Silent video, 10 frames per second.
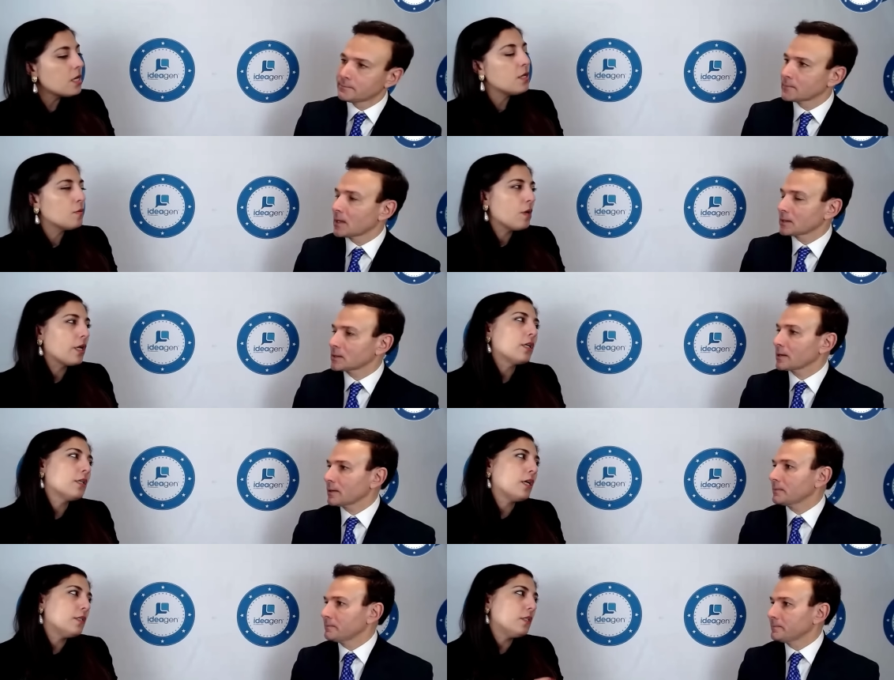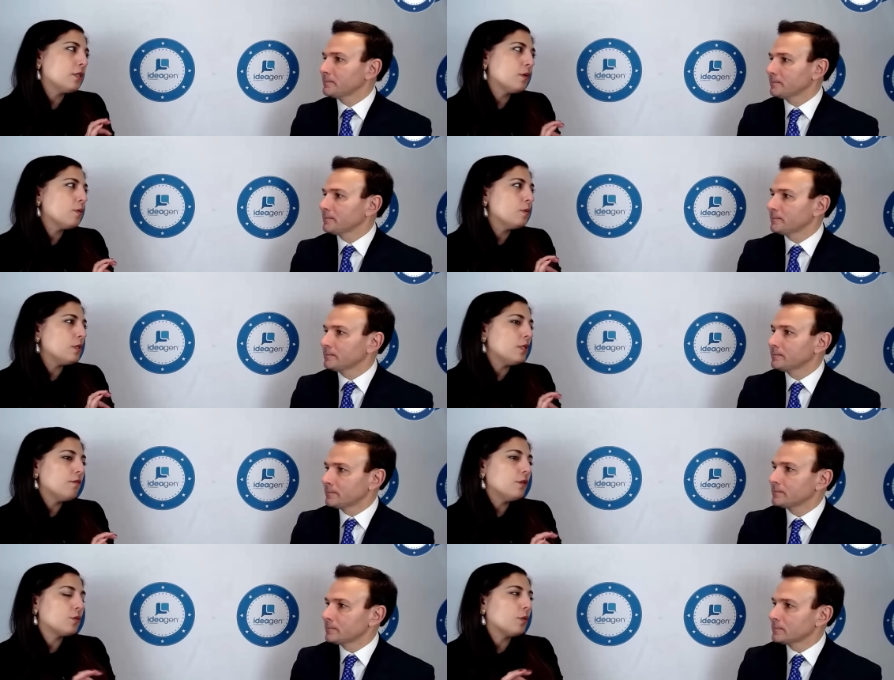Speaker 1: in recognizing those
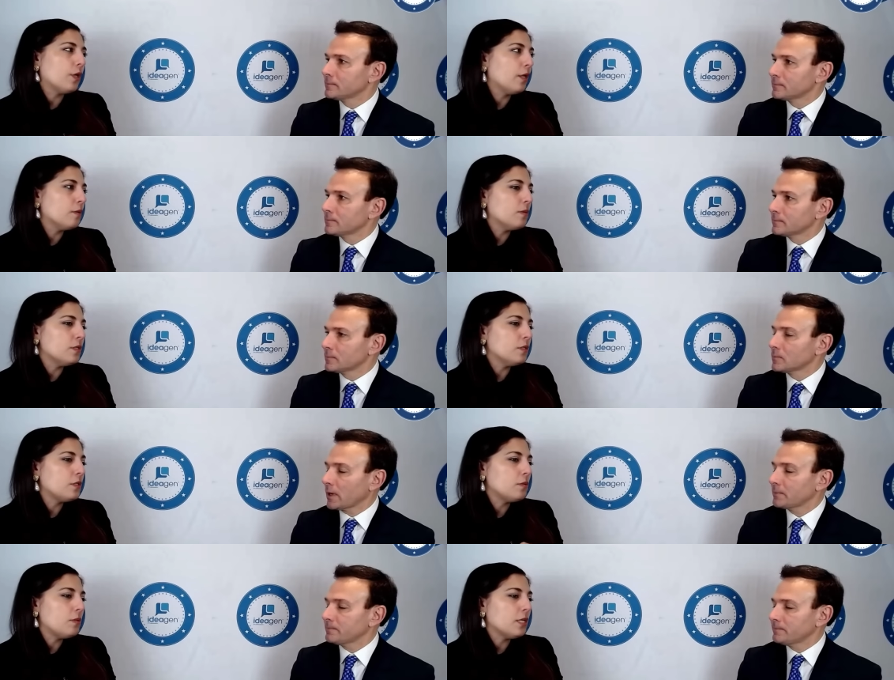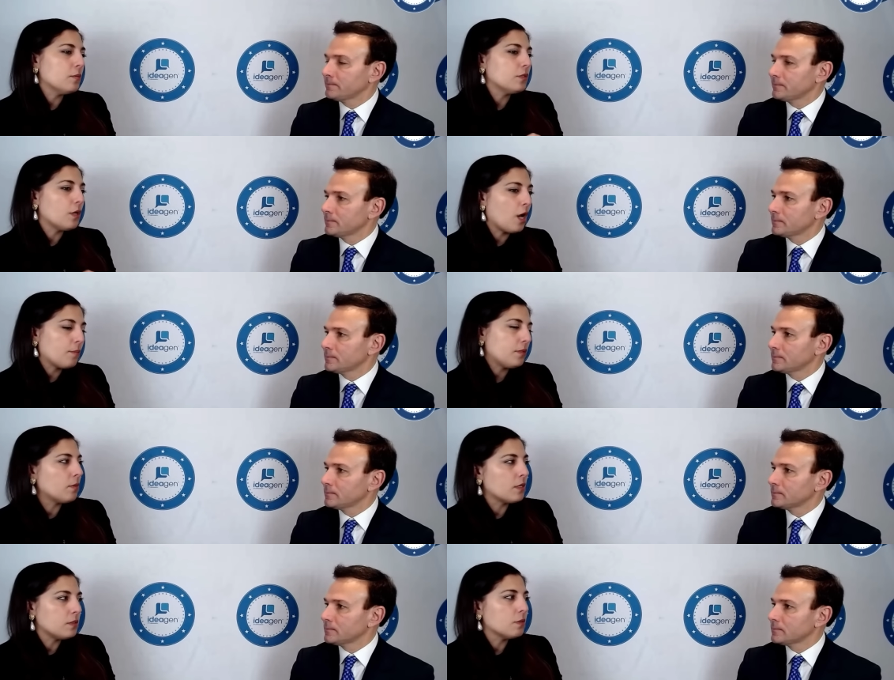individual elements right. to be able to
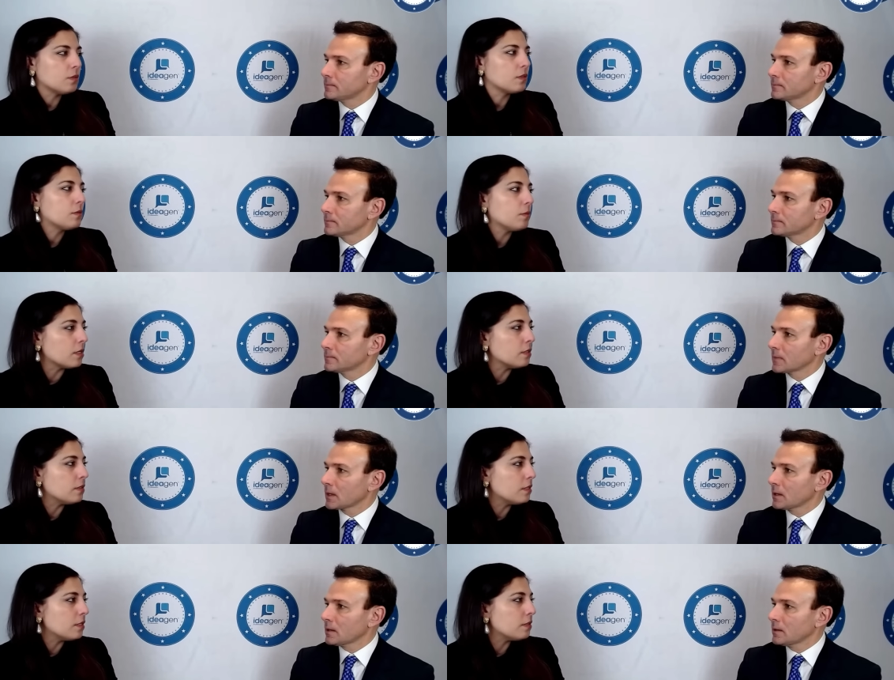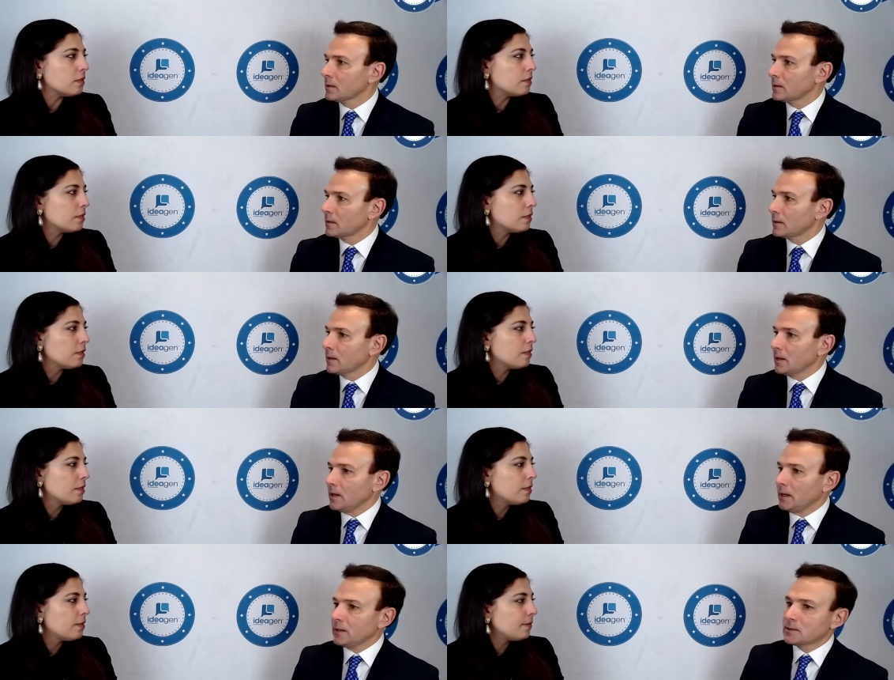optimize those experiences.
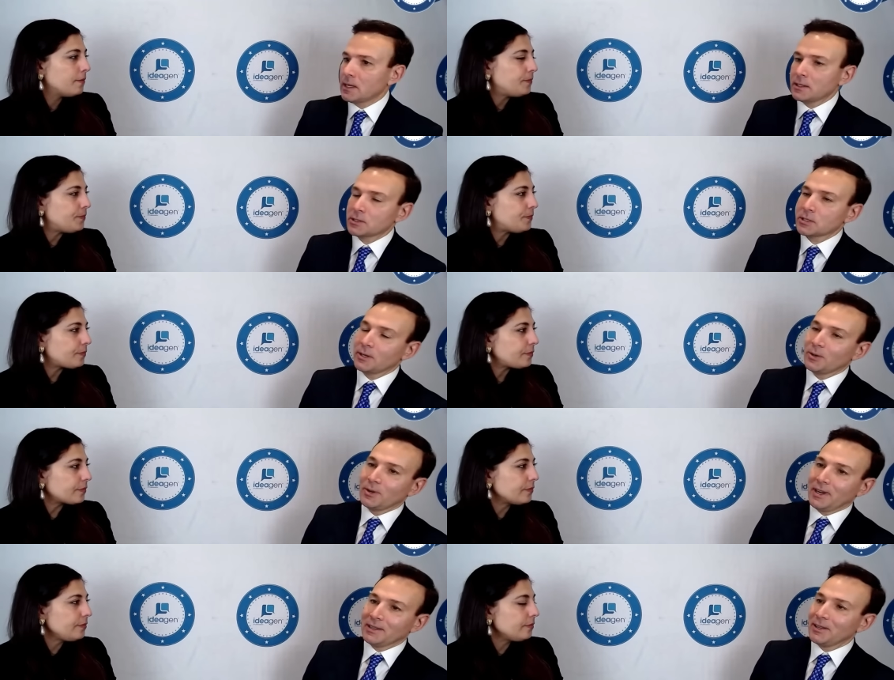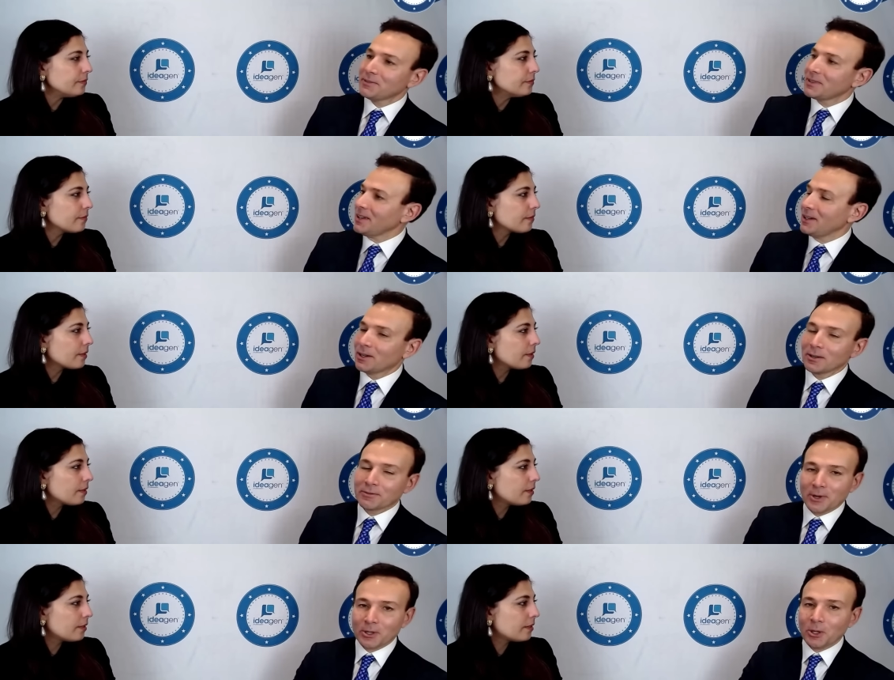
Speaker 2: And, and so I'd love to hear for
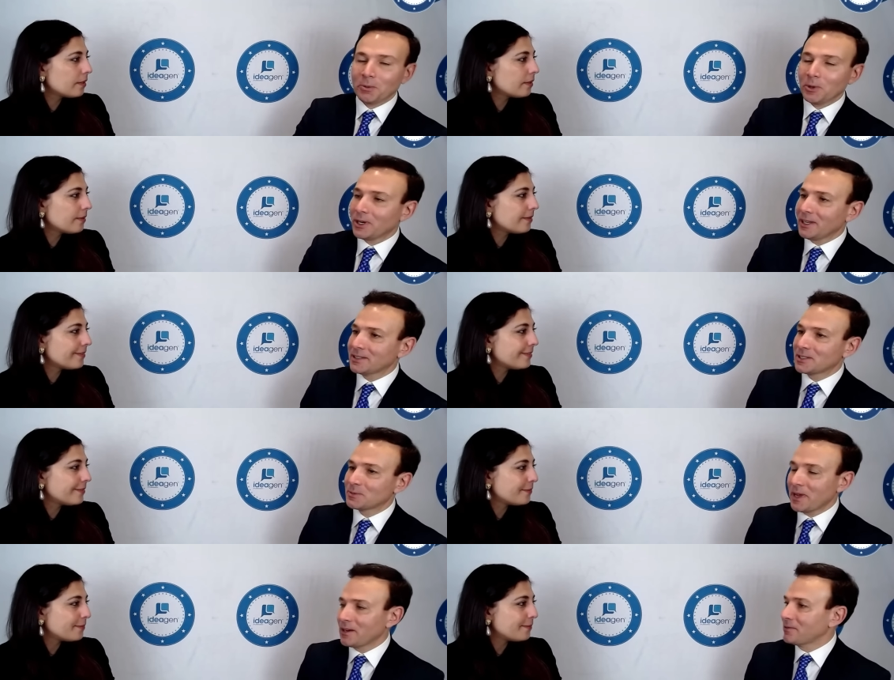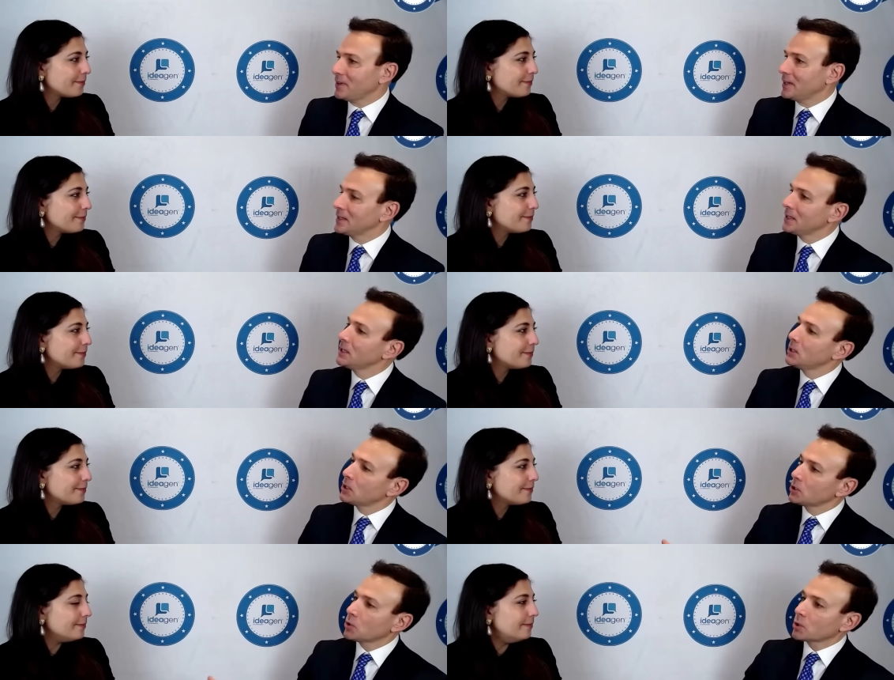our global audience's benefit
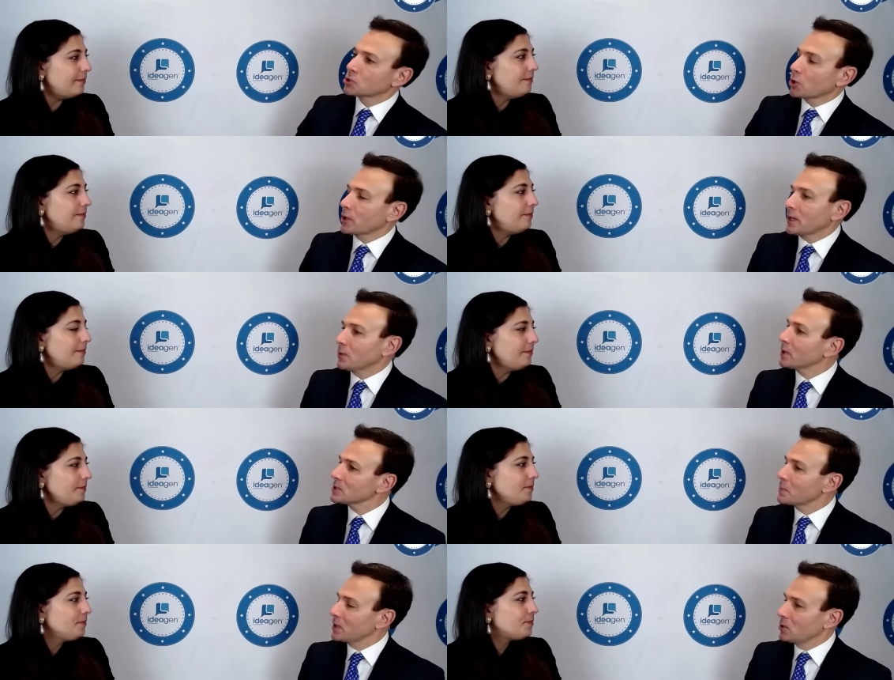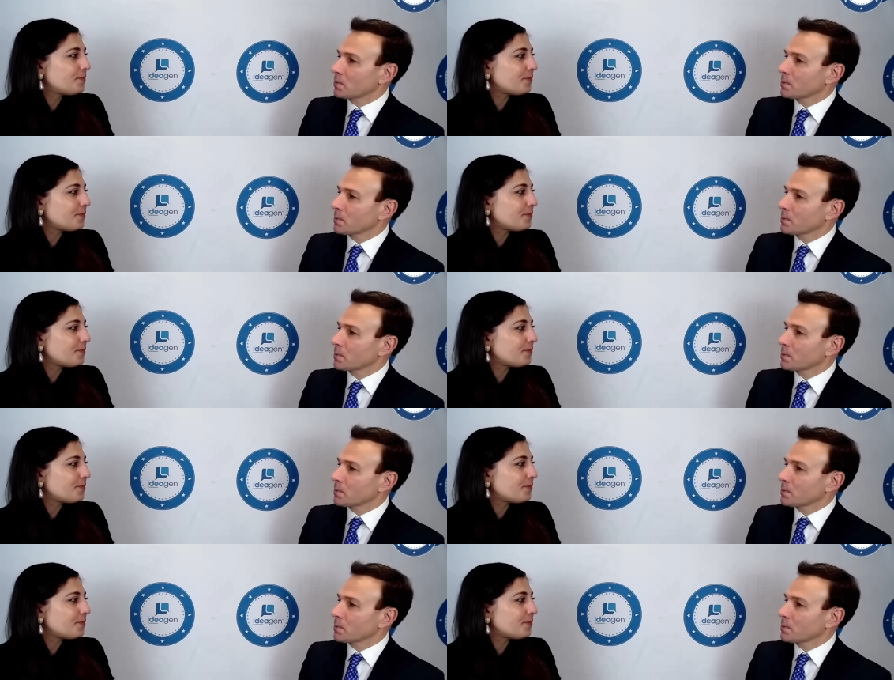your journey. What has been your